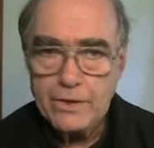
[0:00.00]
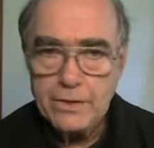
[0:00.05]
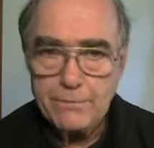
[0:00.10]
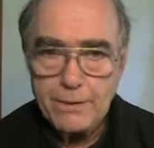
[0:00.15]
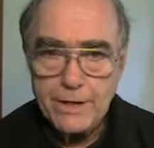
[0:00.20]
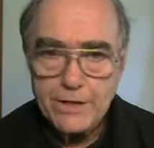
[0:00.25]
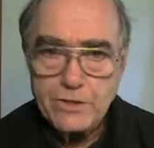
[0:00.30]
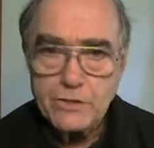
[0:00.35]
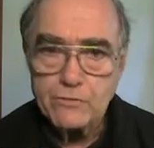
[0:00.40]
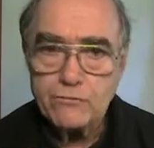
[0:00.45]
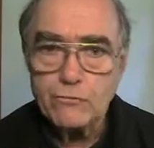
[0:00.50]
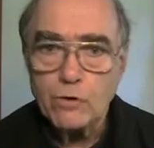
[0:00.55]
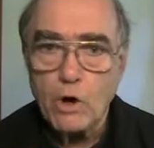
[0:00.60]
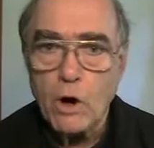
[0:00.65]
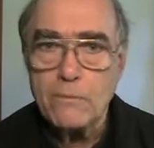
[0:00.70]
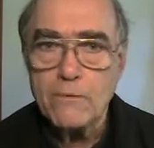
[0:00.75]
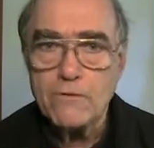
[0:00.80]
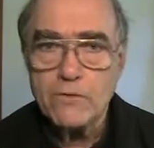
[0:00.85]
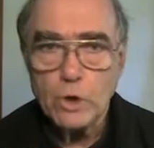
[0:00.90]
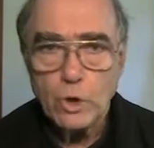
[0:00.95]
The present
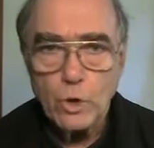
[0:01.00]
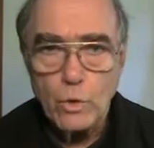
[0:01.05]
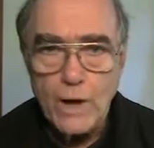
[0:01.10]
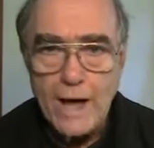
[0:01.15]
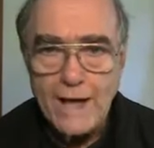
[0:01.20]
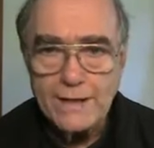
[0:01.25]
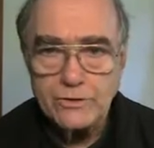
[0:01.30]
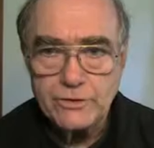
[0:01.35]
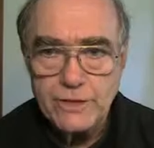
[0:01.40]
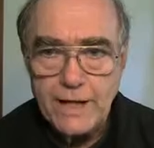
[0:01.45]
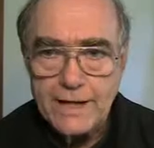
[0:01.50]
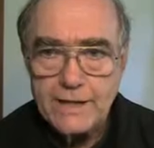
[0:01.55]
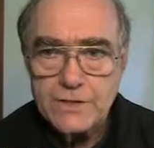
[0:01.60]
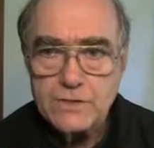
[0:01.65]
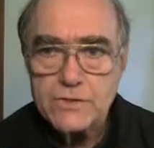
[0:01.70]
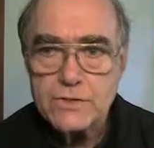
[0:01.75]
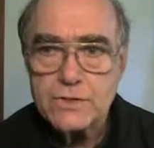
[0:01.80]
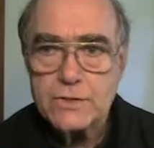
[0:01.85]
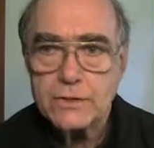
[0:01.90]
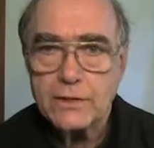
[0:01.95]
form of the Quran
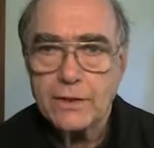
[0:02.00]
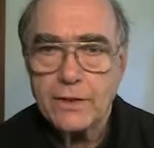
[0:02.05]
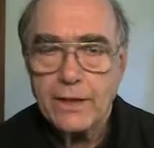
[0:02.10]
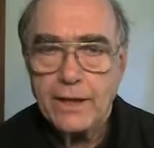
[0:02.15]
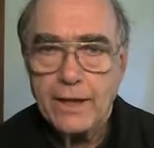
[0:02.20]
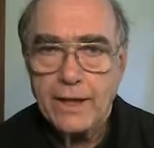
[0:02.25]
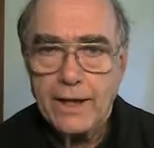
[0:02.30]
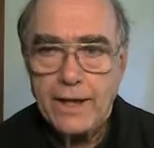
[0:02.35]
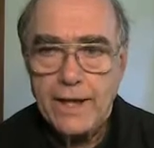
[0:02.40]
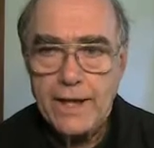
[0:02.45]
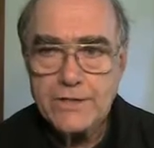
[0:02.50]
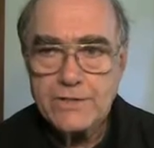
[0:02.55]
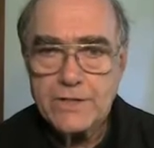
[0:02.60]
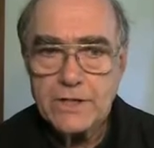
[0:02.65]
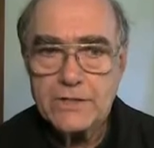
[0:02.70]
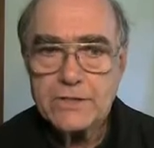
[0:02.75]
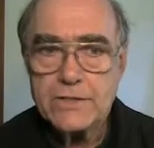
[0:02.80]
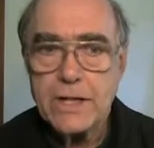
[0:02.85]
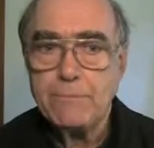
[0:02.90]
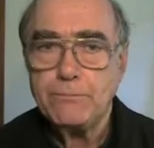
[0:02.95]
text is
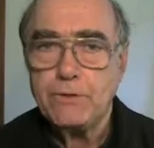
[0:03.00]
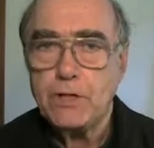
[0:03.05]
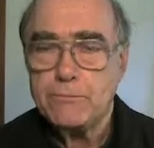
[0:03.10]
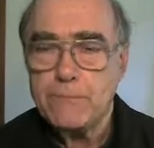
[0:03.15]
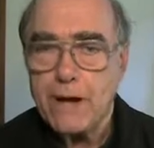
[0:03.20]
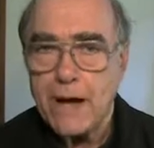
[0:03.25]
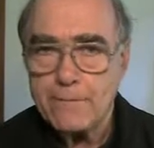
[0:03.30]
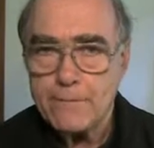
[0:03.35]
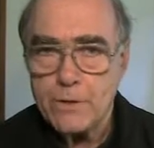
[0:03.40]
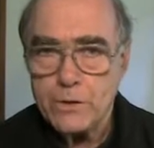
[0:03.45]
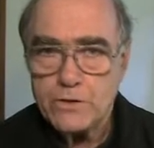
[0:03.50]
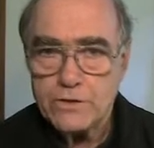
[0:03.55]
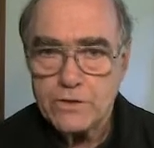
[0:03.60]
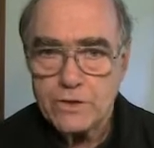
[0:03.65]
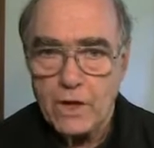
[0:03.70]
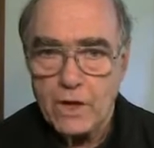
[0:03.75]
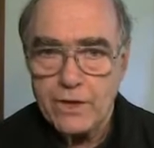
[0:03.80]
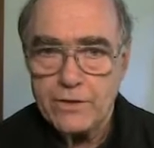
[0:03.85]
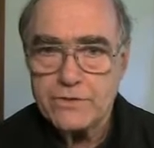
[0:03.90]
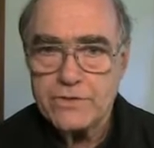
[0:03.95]
accepted by most
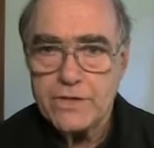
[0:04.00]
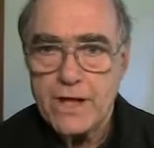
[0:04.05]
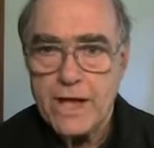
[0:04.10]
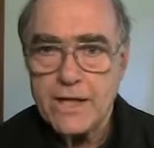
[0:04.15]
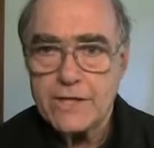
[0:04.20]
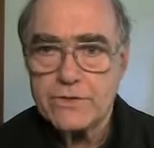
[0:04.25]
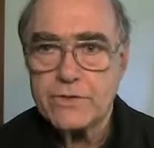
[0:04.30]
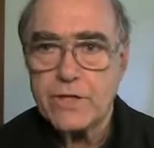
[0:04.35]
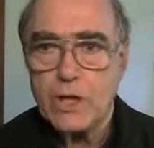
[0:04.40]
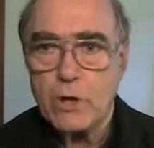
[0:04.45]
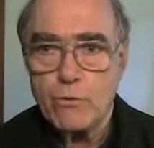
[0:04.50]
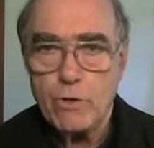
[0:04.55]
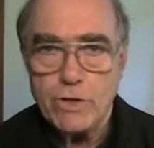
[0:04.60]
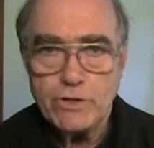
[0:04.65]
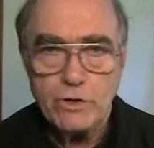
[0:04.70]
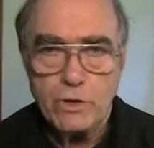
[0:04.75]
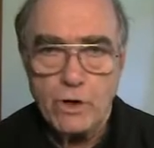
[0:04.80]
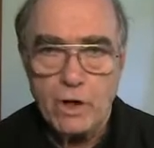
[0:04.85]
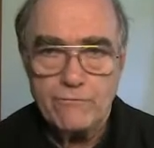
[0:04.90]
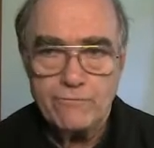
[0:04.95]
scholars as the
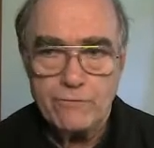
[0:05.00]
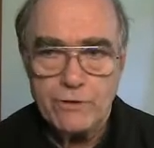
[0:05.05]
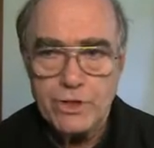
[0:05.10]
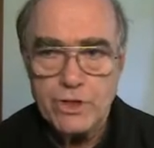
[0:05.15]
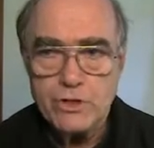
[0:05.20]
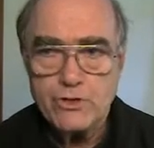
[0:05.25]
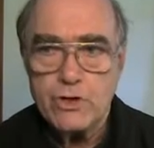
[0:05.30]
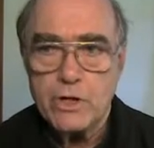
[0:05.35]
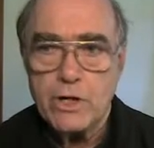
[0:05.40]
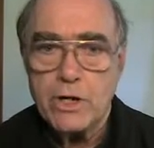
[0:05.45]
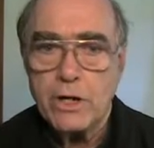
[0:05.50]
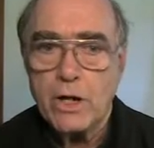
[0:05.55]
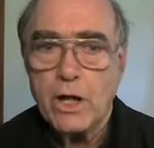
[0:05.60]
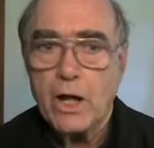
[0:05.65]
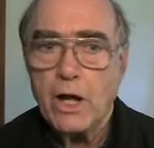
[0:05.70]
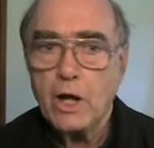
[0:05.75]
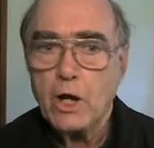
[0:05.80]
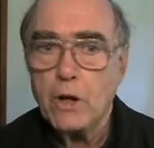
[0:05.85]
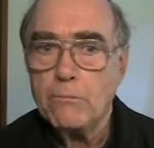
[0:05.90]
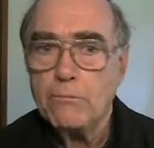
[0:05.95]
original version
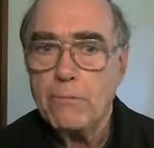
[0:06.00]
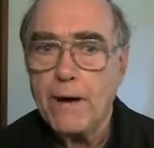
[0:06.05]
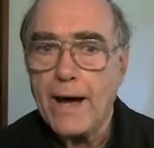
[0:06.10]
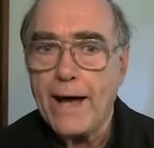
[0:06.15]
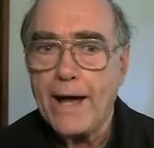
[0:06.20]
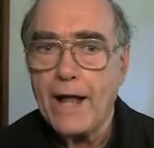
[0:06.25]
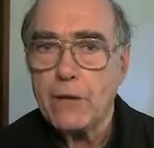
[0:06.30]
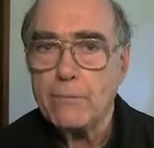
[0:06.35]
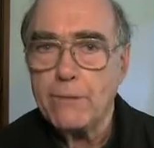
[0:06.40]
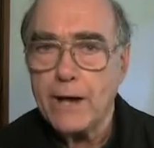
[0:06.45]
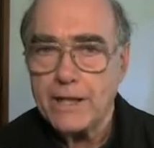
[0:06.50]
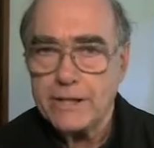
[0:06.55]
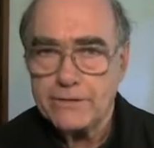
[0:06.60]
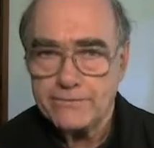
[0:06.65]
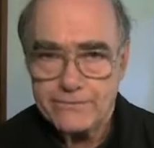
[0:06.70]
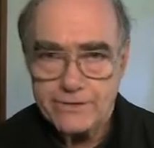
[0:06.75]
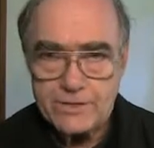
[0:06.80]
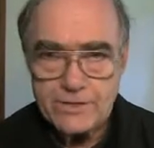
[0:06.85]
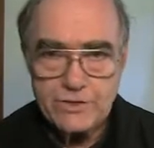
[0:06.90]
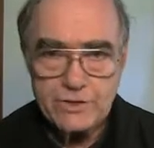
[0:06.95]
compiled by
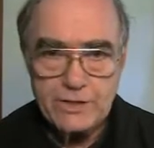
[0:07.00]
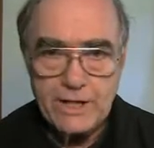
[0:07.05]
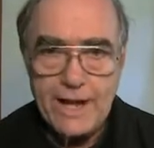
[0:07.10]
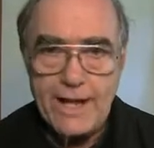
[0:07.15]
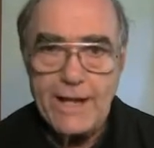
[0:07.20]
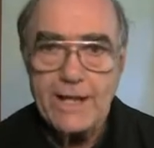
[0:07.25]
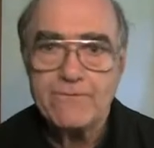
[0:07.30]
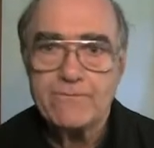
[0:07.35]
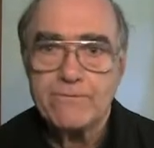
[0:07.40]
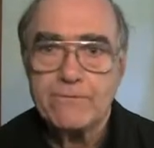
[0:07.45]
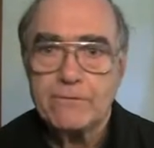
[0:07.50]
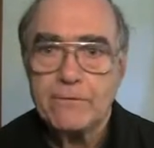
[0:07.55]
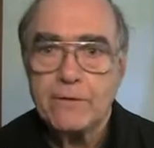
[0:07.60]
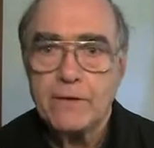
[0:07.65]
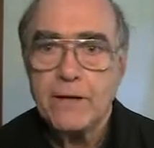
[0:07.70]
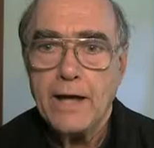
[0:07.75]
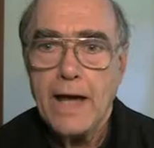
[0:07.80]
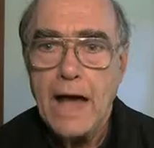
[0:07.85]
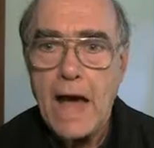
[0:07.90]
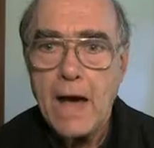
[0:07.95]
the first caliph,
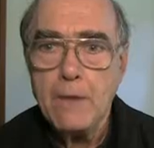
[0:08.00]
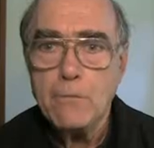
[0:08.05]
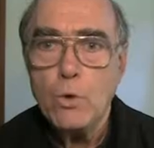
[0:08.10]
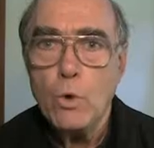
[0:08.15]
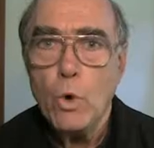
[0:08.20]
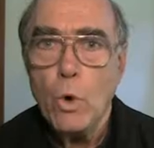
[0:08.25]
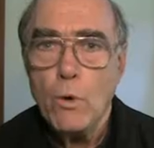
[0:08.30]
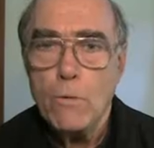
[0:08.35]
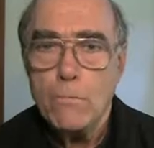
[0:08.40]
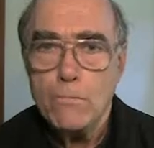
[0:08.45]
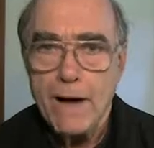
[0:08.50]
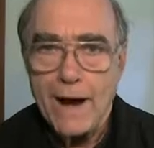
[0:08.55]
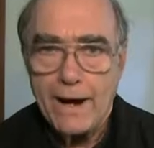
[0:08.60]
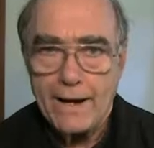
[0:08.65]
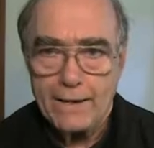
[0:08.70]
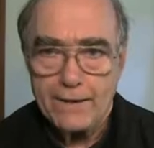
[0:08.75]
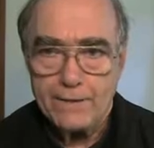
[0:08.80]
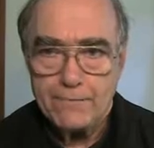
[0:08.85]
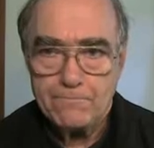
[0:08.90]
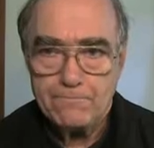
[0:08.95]
Abu
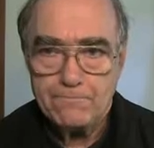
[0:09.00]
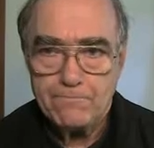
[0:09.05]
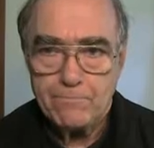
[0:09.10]
Bakr.